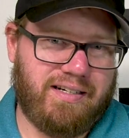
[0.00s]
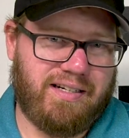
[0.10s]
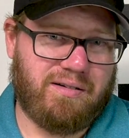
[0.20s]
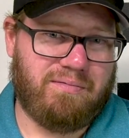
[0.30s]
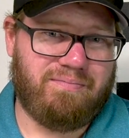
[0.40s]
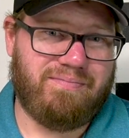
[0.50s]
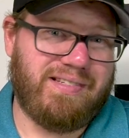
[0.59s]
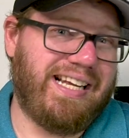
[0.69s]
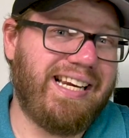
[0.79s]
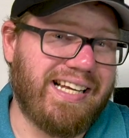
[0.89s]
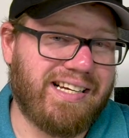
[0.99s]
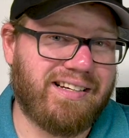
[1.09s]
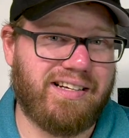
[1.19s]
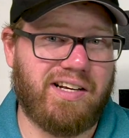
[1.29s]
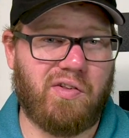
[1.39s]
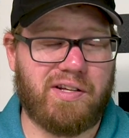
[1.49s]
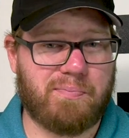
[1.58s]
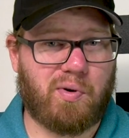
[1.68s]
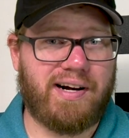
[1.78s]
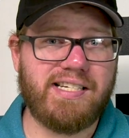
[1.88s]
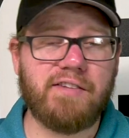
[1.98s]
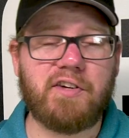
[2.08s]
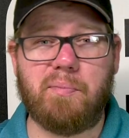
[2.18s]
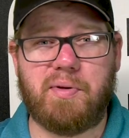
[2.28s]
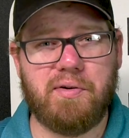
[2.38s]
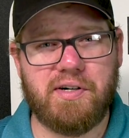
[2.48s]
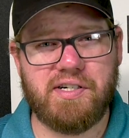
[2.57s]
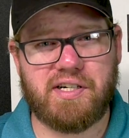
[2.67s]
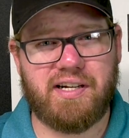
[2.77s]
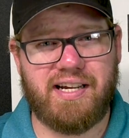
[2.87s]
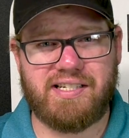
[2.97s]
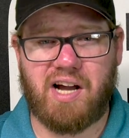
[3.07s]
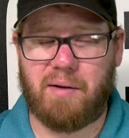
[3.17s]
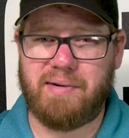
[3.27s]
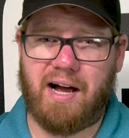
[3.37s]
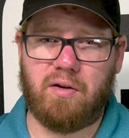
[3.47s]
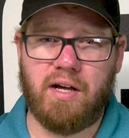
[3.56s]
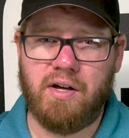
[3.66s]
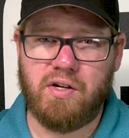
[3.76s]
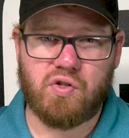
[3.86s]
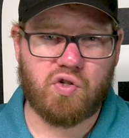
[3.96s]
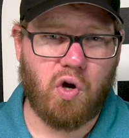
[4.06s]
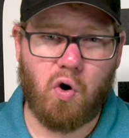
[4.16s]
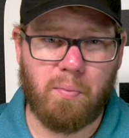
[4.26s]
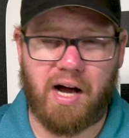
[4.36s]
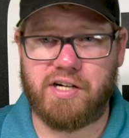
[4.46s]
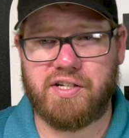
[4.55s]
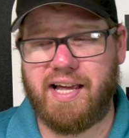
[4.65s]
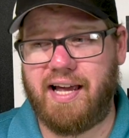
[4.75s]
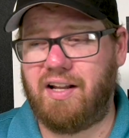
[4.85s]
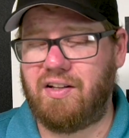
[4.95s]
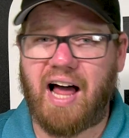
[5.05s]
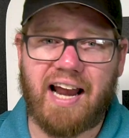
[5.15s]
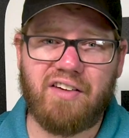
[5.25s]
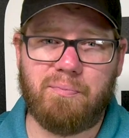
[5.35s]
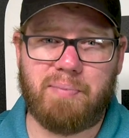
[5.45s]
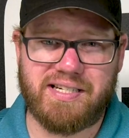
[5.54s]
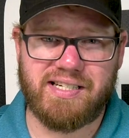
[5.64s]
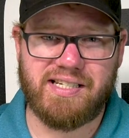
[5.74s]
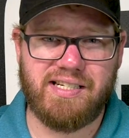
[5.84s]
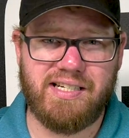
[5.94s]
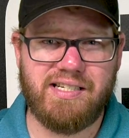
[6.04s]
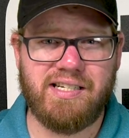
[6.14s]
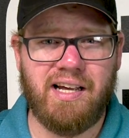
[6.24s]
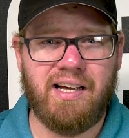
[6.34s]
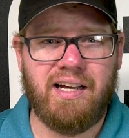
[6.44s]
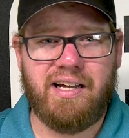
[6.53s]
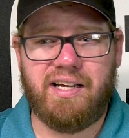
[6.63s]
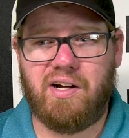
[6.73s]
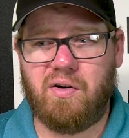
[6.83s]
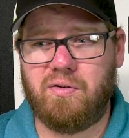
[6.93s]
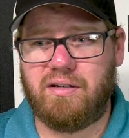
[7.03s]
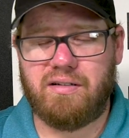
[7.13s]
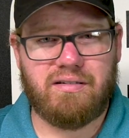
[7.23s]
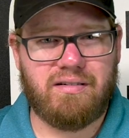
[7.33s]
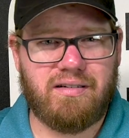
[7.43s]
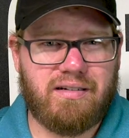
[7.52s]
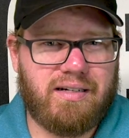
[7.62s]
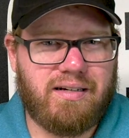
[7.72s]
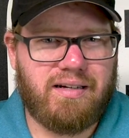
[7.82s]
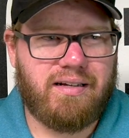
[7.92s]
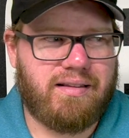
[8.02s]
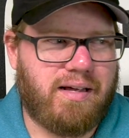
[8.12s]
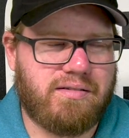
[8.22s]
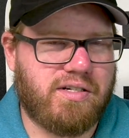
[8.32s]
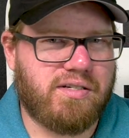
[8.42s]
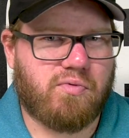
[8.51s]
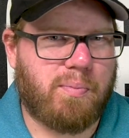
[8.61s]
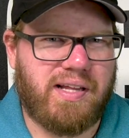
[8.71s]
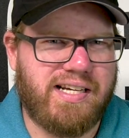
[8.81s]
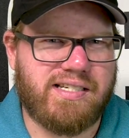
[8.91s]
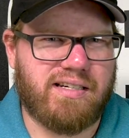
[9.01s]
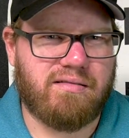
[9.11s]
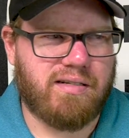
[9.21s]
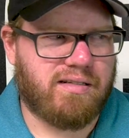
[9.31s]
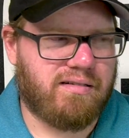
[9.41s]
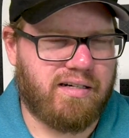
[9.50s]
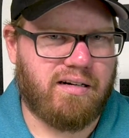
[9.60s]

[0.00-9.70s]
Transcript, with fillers: you know needed you know the price of computers has come down so much that a lot of businesses you know they'll just replace it with you